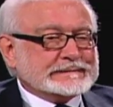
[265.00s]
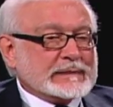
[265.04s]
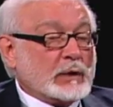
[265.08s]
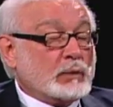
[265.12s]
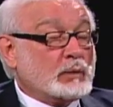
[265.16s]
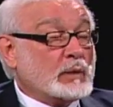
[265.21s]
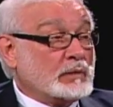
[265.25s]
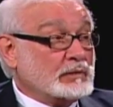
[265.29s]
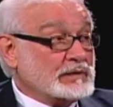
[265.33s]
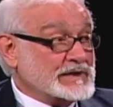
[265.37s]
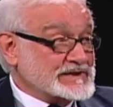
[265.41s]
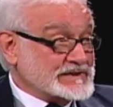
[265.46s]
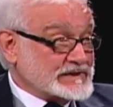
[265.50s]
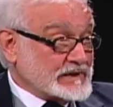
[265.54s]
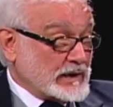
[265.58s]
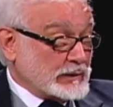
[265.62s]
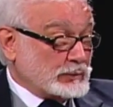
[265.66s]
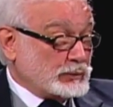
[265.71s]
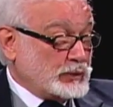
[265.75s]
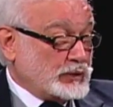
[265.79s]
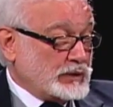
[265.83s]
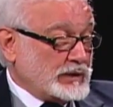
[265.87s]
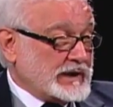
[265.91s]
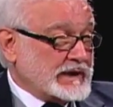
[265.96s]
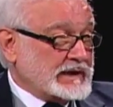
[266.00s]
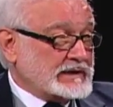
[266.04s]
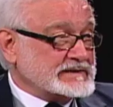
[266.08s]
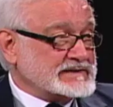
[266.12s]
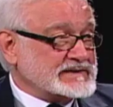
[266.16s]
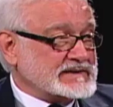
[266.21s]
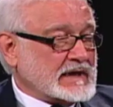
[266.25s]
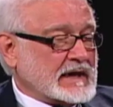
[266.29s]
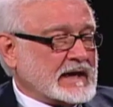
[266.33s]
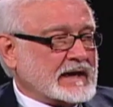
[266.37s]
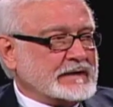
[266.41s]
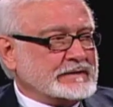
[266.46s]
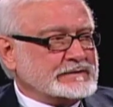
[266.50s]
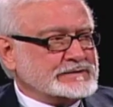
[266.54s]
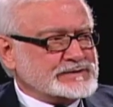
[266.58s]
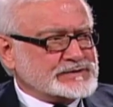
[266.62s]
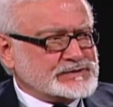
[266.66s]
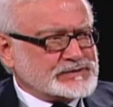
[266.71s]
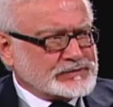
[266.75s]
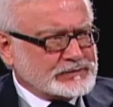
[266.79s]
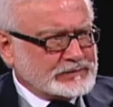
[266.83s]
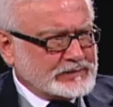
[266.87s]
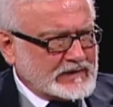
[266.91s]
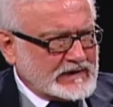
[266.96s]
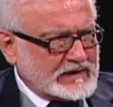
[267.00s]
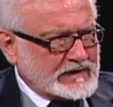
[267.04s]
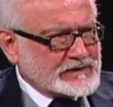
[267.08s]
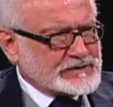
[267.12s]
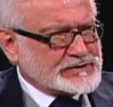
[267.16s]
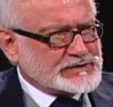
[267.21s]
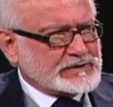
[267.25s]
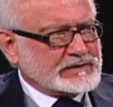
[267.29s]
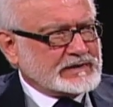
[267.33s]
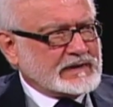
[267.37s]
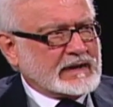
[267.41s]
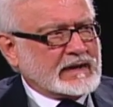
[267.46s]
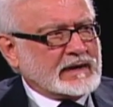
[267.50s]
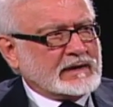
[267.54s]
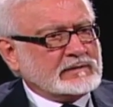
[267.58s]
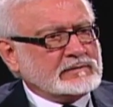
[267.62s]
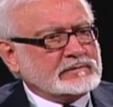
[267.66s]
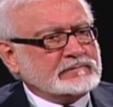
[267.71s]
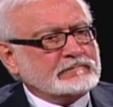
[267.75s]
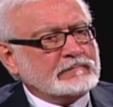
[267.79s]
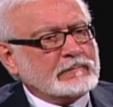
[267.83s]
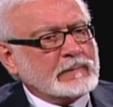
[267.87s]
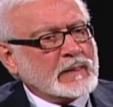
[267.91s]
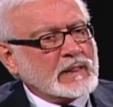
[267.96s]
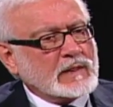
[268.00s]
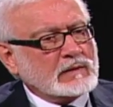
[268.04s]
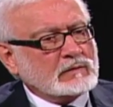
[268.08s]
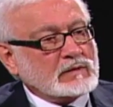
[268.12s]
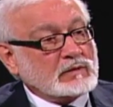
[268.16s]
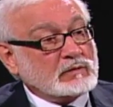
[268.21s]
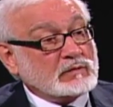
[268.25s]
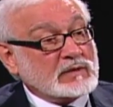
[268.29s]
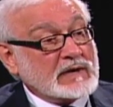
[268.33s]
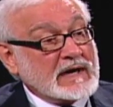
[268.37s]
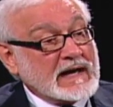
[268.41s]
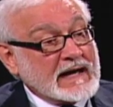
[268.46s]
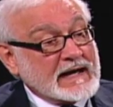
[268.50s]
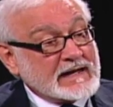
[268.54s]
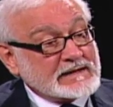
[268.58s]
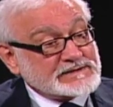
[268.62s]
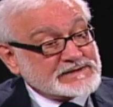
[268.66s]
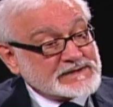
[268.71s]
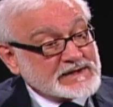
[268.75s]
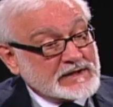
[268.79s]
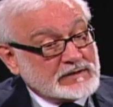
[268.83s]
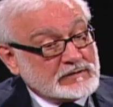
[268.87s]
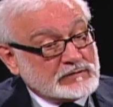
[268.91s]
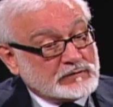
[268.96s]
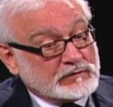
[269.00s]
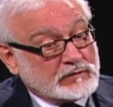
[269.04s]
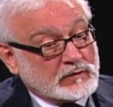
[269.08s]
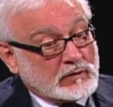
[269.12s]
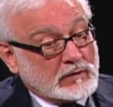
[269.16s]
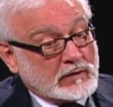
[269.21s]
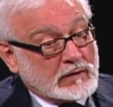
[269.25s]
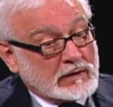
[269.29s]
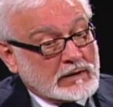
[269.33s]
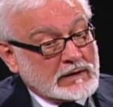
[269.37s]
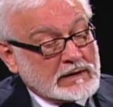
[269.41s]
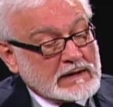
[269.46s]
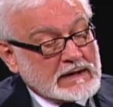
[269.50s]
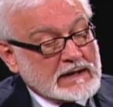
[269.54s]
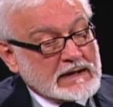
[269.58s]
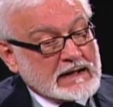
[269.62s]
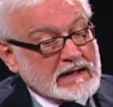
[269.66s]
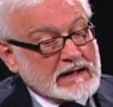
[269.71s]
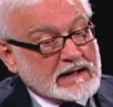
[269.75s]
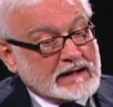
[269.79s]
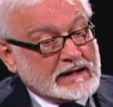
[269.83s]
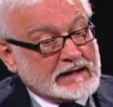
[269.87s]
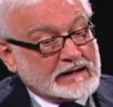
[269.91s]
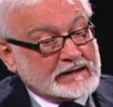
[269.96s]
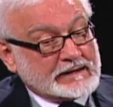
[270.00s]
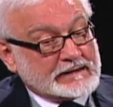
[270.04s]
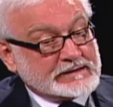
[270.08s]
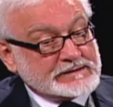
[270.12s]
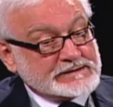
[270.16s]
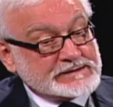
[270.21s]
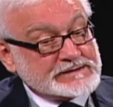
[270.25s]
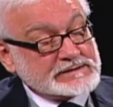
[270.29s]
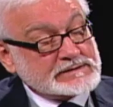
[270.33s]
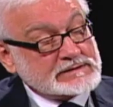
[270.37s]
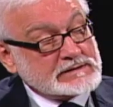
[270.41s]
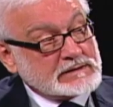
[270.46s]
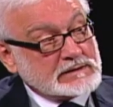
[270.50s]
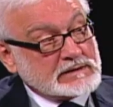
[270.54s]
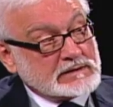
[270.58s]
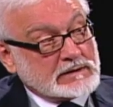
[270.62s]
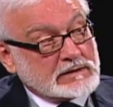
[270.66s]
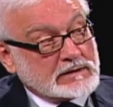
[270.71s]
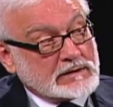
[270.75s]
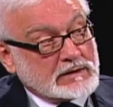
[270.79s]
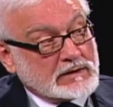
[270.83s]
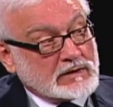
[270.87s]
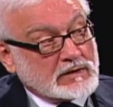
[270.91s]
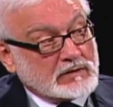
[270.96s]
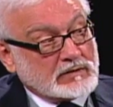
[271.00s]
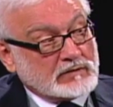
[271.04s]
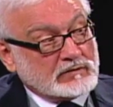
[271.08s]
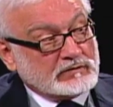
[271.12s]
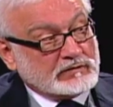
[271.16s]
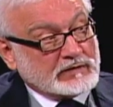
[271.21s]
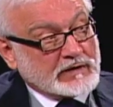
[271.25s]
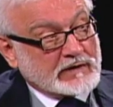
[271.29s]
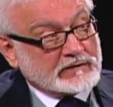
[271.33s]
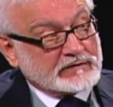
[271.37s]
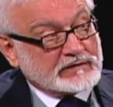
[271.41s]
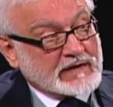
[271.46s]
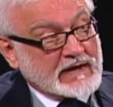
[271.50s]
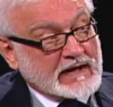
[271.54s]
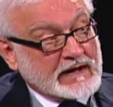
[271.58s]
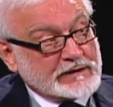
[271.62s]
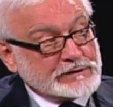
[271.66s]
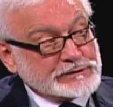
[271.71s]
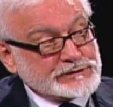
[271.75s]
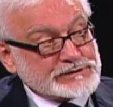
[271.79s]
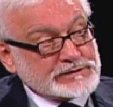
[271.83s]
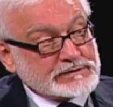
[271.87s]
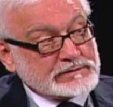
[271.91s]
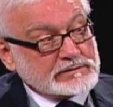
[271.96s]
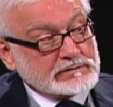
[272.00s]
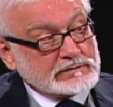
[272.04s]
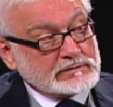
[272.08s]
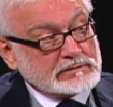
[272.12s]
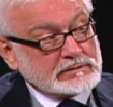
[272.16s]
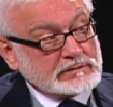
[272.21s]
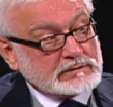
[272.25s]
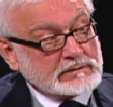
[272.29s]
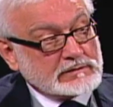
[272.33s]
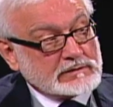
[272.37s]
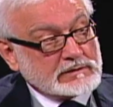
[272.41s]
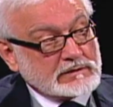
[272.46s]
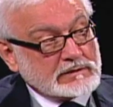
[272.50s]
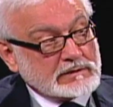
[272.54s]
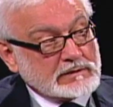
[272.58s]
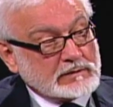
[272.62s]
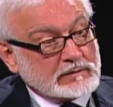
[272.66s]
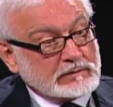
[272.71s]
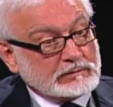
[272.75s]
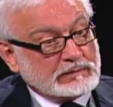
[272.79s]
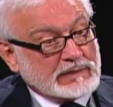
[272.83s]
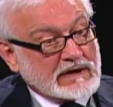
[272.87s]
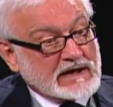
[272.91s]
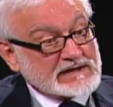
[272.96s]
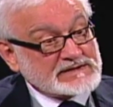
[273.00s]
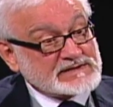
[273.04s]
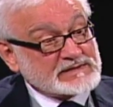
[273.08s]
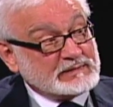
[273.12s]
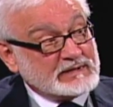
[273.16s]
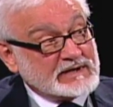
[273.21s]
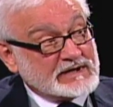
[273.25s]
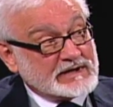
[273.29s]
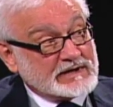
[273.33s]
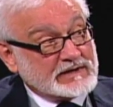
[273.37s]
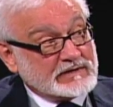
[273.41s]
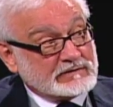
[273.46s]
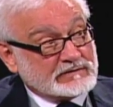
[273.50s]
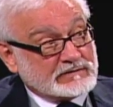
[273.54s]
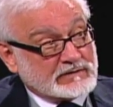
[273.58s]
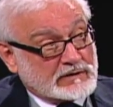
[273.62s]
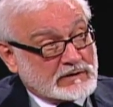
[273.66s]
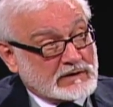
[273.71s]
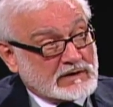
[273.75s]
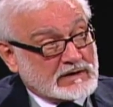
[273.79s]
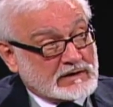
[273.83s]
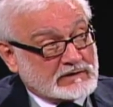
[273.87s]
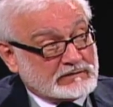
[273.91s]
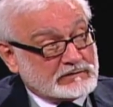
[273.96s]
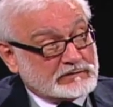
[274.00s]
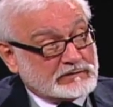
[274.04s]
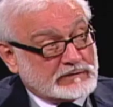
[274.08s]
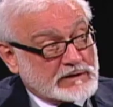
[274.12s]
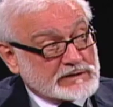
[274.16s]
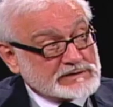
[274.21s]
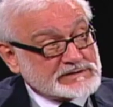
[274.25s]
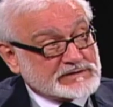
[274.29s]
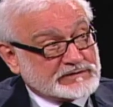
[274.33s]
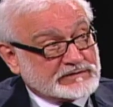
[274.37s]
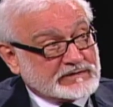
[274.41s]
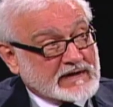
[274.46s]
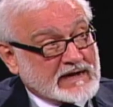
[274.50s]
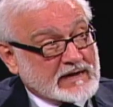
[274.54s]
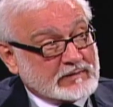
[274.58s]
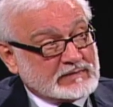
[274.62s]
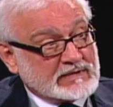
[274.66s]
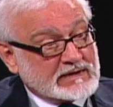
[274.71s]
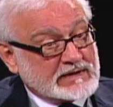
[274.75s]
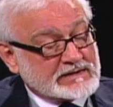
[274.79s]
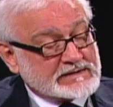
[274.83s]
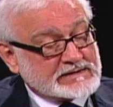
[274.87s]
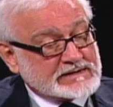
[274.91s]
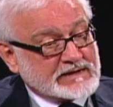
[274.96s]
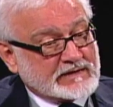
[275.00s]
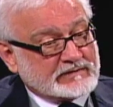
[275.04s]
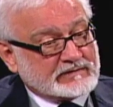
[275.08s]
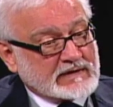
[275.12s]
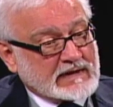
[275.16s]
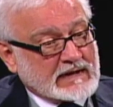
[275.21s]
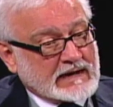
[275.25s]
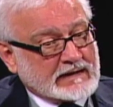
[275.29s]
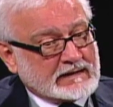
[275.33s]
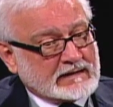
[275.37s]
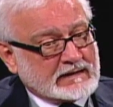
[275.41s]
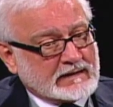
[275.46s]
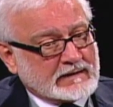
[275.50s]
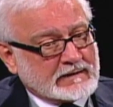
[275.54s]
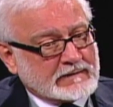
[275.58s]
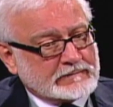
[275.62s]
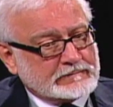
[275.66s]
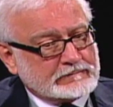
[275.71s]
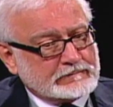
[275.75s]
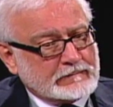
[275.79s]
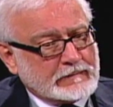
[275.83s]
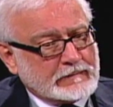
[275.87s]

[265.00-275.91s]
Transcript: When we start putting science to religion, then, what we're asking for is verification, possibility of falsifiability of an idea,